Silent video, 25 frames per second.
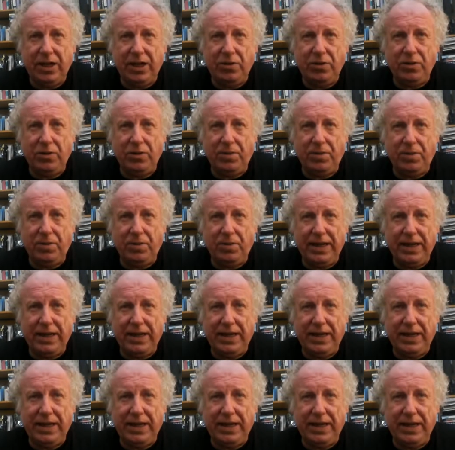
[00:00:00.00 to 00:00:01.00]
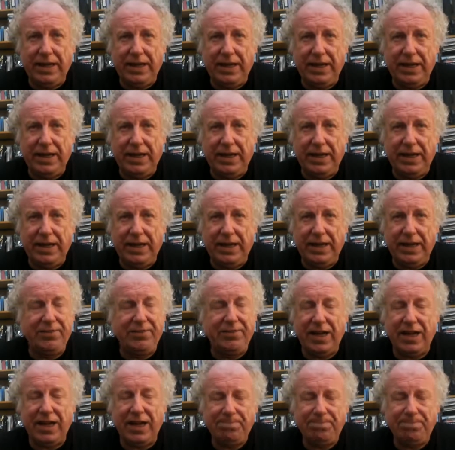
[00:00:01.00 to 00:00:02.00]
the local police, and basically they couldn't
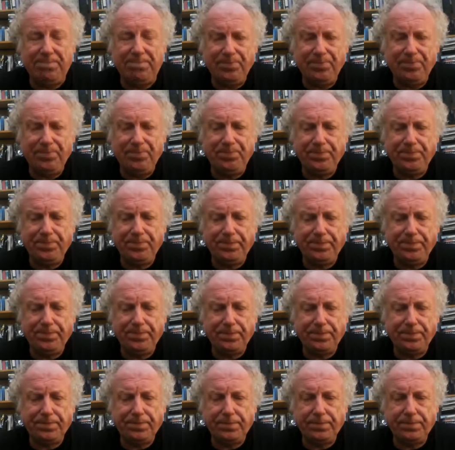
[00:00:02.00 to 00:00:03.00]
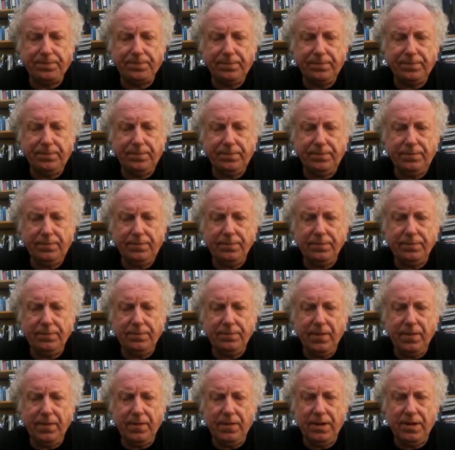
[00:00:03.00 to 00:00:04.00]
give a damn.
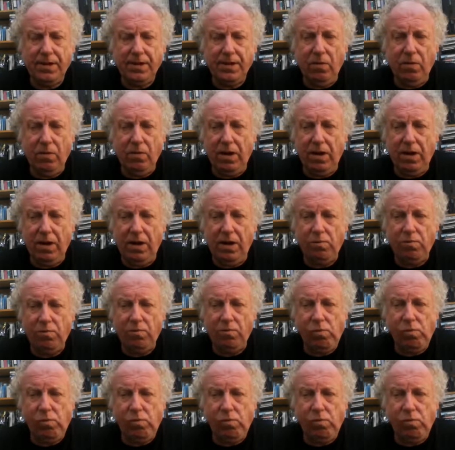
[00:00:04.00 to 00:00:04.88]
Right. So well,